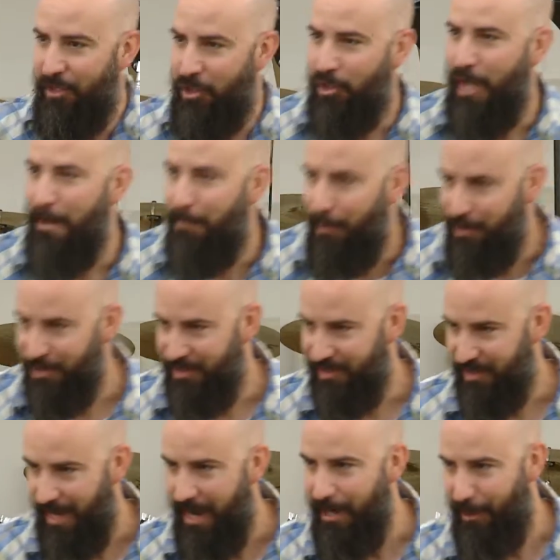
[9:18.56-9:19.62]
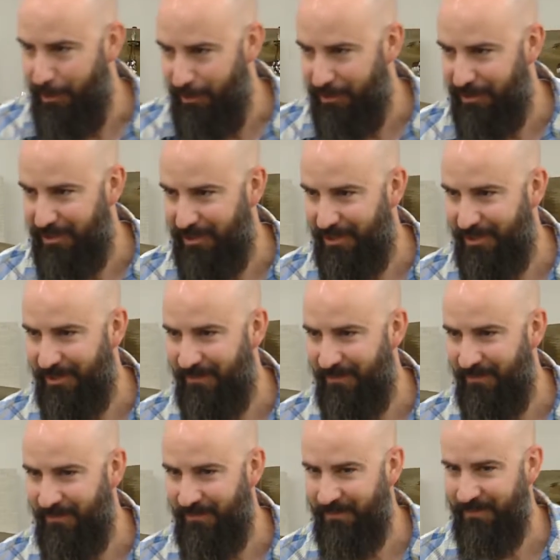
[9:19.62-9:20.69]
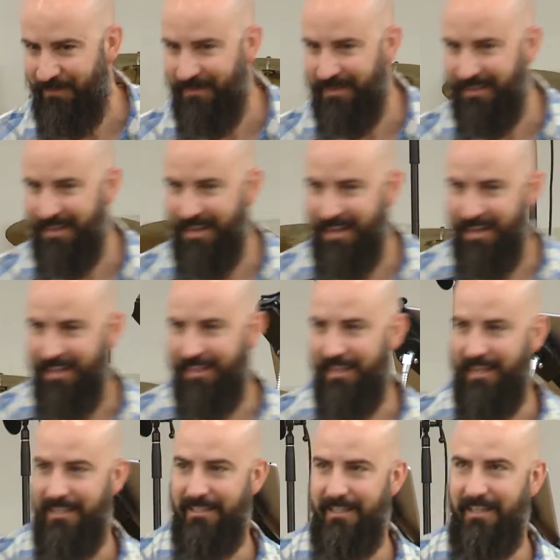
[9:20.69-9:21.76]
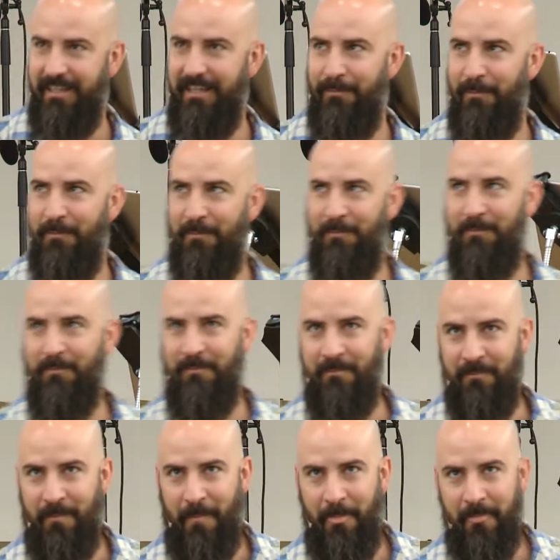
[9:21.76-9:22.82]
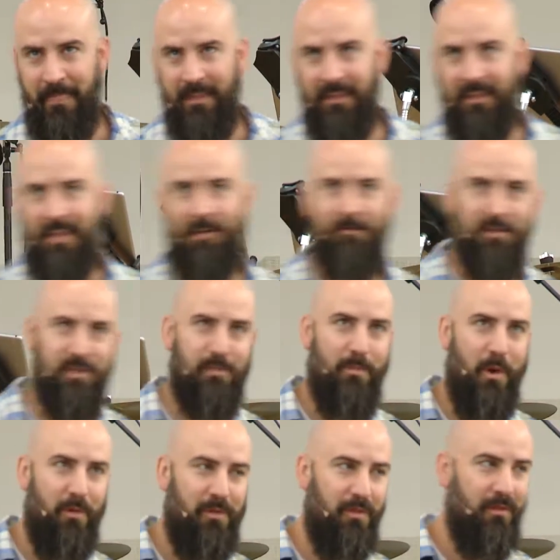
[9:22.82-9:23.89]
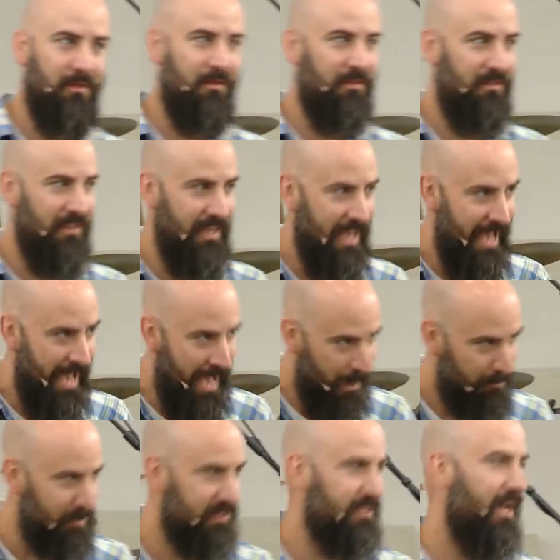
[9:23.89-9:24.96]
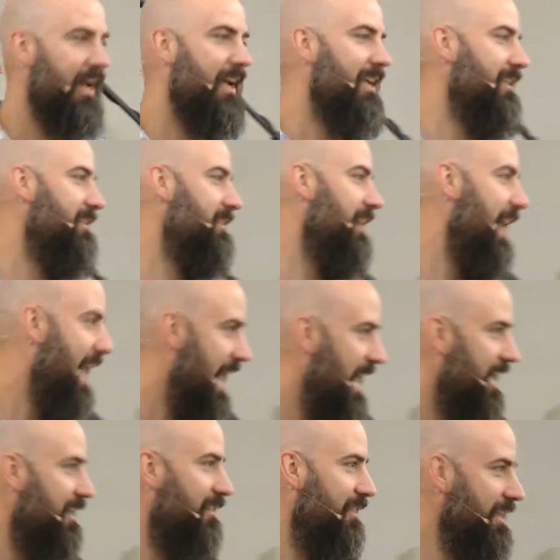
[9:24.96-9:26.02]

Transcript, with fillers: that shape our desires, that give us both the appetite and